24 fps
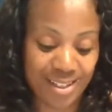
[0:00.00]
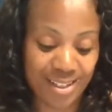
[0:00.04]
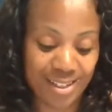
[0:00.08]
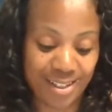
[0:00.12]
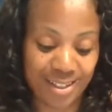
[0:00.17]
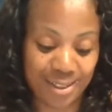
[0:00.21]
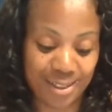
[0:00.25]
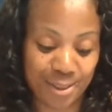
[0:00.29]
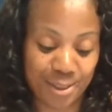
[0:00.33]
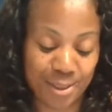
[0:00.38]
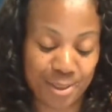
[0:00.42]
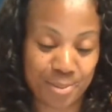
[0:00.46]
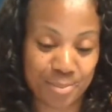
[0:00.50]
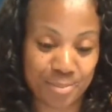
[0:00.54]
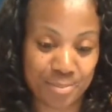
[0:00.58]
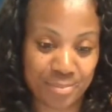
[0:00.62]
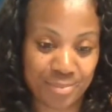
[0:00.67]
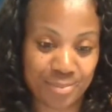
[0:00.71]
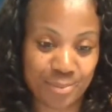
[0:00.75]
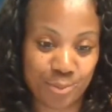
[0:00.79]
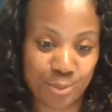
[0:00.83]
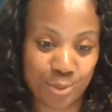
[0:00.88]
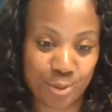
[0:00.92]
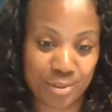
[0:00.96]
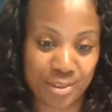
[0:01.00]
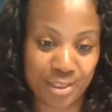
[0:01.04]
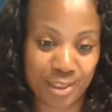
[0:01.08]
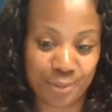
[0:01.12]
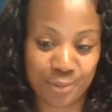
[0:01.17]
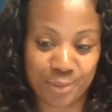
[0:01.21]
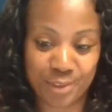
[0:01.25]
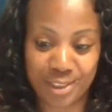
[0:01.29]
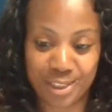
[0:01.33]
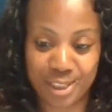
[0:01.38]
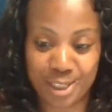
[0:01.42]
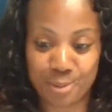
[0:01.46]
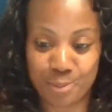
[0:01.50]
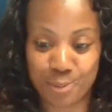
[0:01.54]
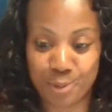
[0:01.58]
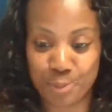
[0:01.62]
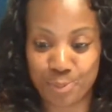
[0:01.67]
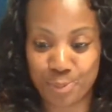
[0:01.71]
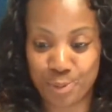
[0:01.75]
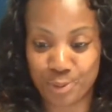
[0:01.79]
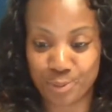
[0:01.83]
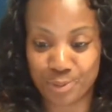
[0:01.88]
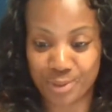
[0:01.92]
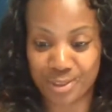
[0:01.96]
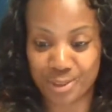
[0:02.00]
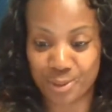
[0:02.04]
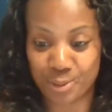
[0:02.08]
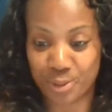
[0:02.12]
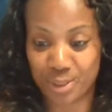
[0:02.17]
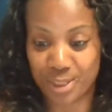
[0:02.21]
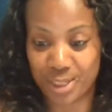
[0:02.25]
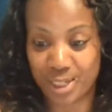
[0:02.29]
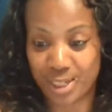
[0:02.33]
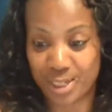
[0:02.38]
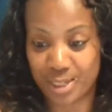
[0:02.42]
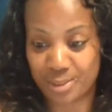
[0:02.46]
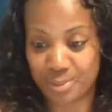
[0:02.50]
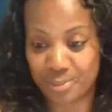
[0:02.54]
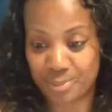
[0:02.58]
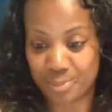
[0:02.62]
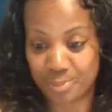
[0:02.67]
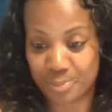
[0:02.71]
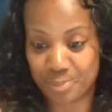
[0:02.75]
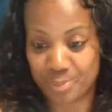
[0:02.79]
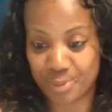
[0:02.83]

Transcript: And we'll definitely keep you posted on that.